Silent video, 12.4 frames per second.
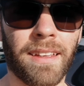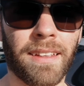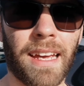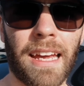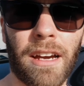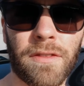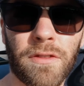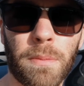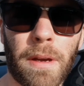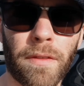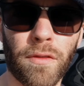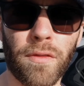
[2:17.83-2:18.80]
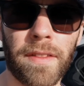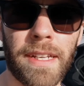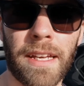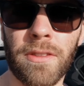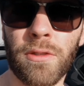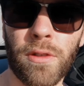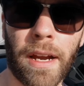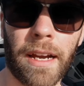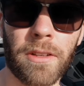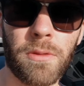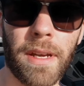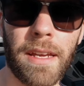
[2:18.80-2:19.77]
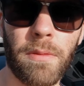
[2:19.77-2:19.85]
Okay, after a bit of a run down the dual
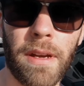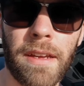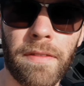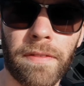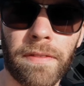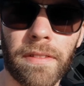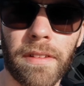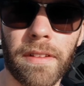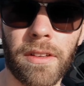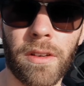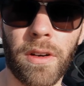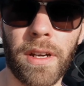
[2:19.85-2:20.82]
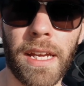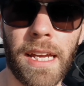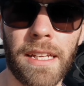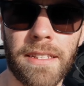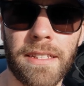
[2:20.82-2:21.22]
carriageway, we've got here